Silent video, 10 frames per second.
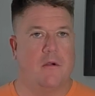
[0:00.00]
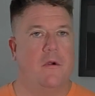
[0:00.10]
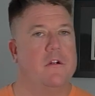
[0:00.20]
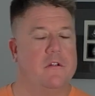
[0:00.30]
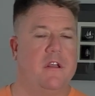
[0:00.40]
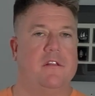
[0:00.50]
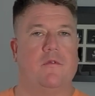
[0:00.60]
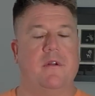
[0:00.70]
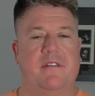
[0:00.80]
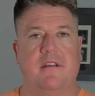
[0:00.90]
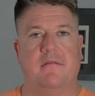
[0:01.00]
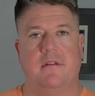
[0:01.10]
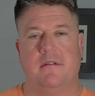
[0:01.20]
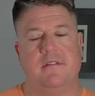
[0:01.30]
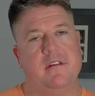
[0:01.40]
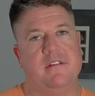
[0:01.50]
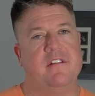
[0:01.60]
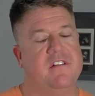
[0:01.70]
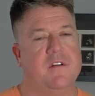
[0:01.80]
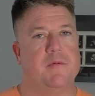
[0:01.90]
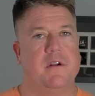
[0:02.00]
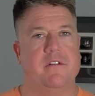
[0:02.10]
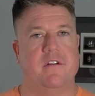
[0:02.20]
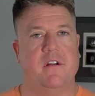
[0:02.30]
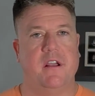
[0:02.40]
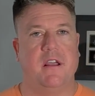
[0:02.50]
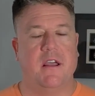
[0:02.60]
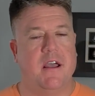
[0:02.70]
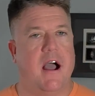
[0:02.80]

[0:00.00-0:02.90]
We were on day 27 of this TCG player journey.